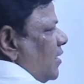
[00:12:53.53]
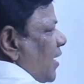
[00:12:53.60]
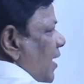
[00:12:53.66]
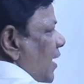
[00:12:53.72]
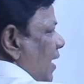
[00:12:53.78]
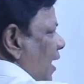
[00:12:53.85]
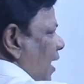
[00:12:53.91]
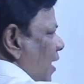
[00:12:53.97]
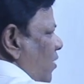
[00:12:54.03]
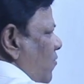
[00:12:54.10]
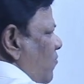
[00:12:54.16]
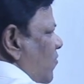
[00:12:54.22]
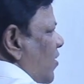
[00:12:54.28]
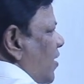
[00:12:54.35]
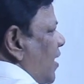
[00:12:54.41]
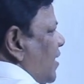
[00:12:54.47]

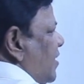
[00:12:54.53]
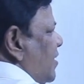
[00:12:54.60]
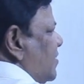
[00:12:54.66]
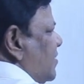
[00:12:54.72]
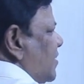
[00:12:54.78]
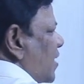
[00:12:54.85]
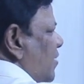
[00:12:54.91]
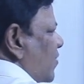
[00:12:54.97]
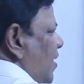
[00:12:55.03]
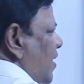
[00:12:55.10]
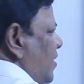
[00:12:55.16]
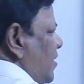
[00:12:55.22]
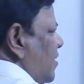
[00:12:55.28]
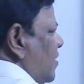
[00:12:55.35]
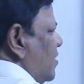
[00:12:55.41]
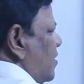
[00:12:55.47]
if it is
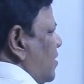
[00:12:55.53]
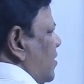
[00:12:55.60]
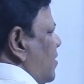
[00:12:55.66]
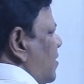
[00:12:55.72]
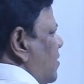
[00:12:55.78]
given,